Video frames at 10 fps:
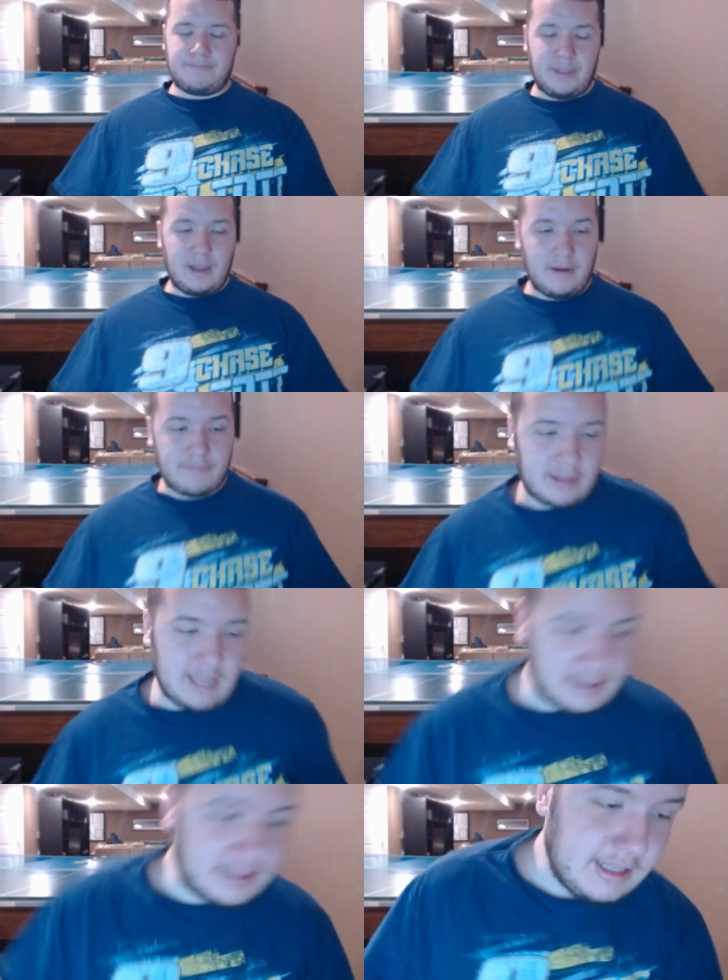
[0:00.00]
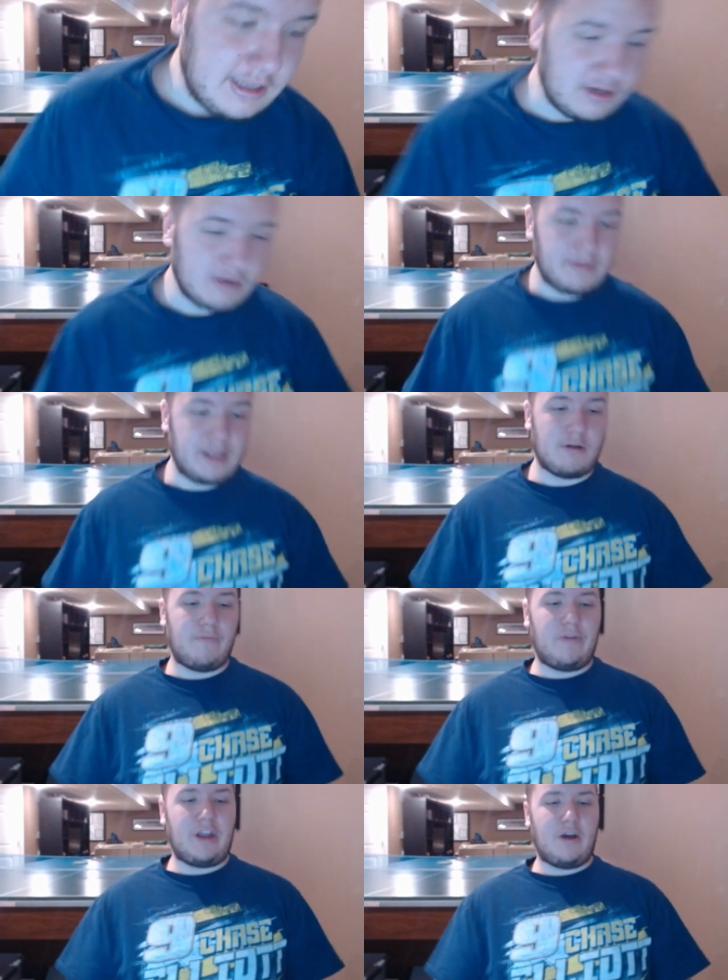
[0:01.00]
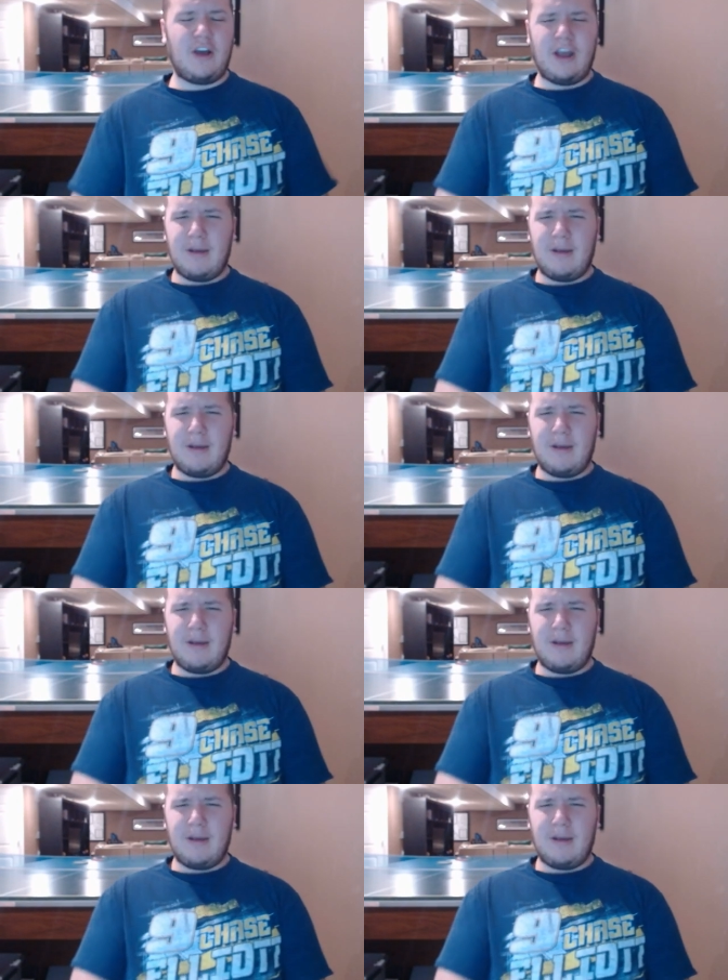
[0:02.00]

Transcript: enough that they I think they deserve to be in their own video.